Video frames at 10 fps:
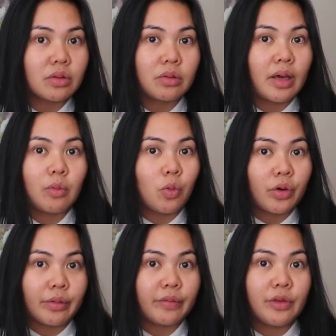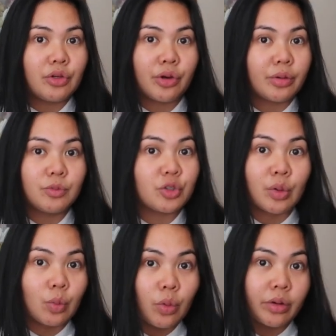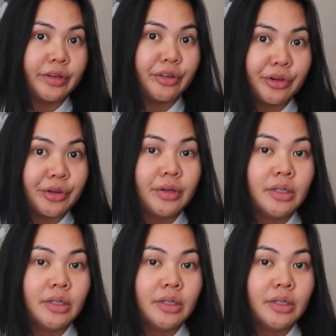all that water if you don't drink water, you know?